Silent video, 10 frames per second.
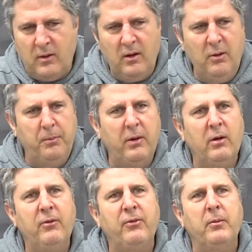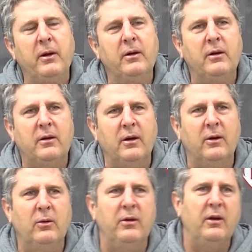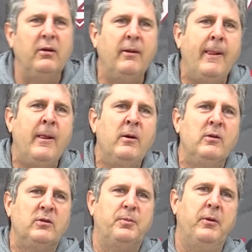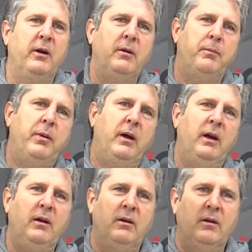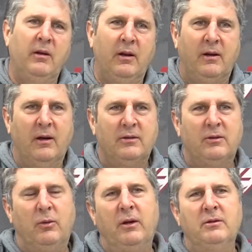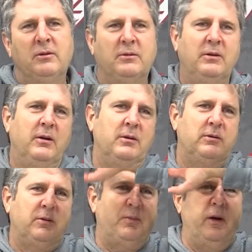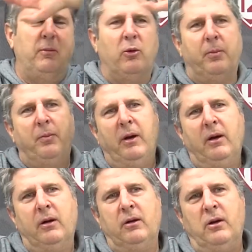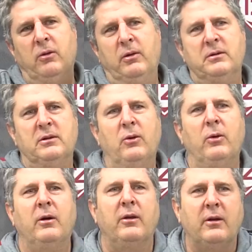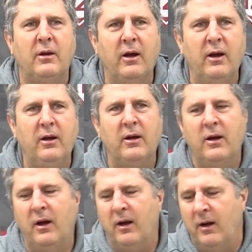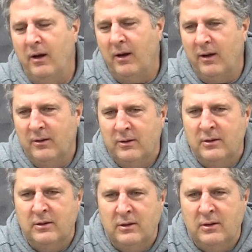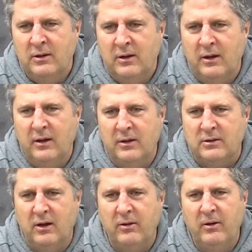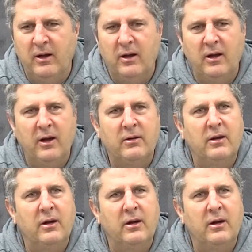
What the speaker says: you're burning from head to toe, and then spraying paint, and then gusts of winds are spraying more paint on you than's going on the tank, and it's hotter than hell out